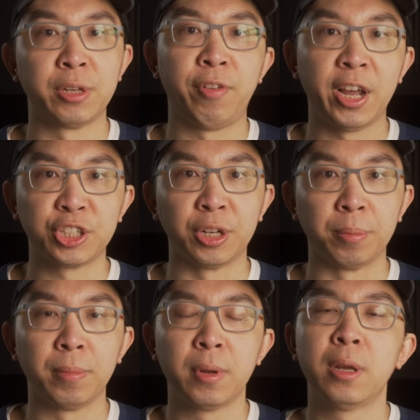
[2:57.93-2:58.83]
flagship.
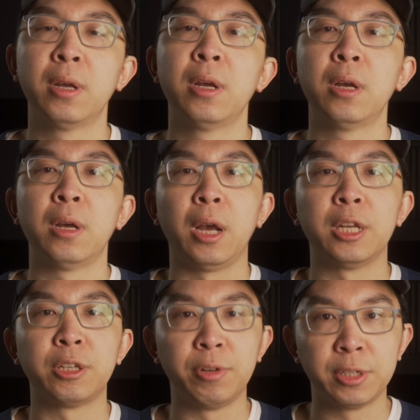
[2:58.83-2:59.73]

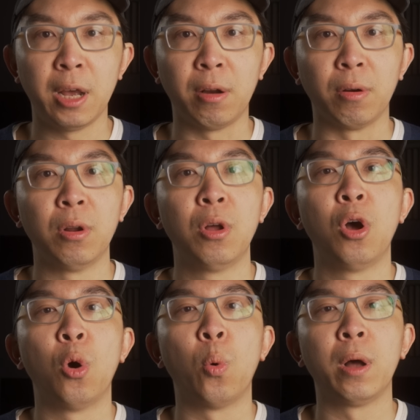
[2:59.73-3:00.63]
As a result,
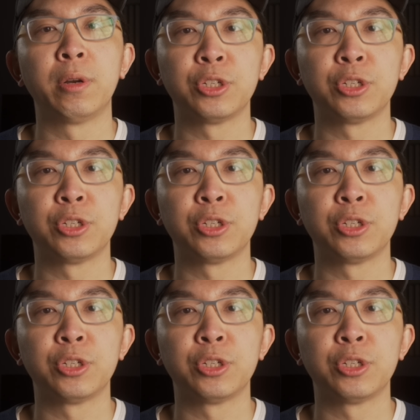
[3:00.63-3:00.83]
while the